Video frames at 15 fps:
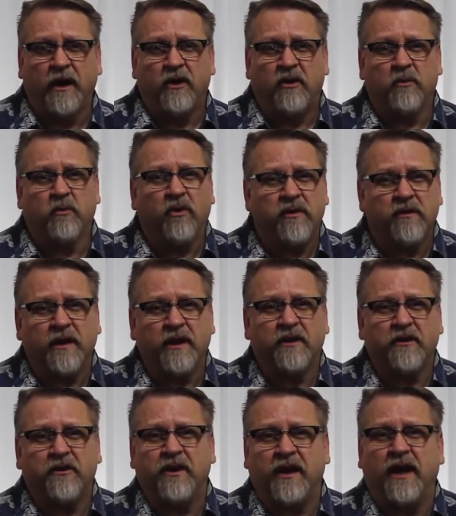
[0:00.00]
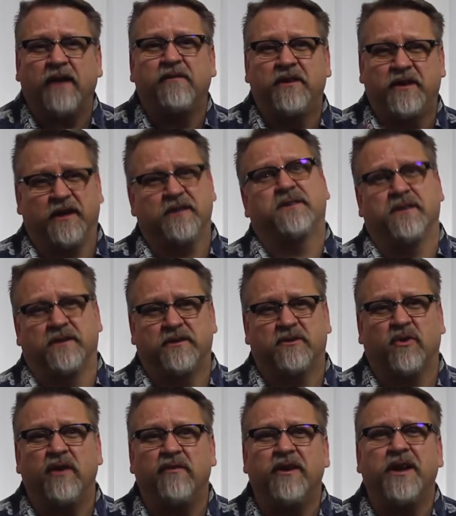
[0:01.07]
you're more than likely going to have dozens
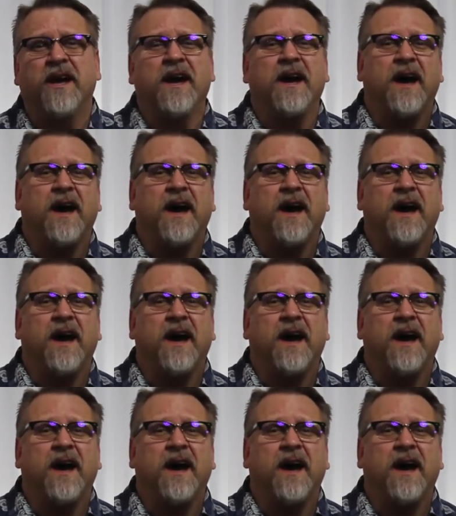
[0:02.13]
or even